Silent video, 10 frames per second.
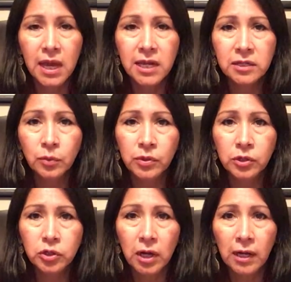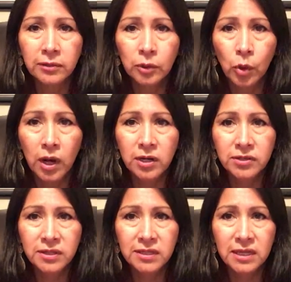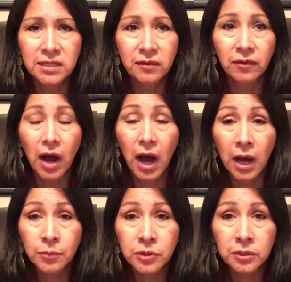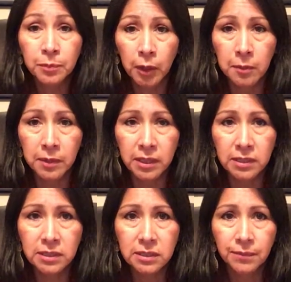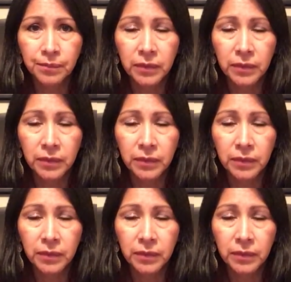It is when the child acquires the sense of object permanence,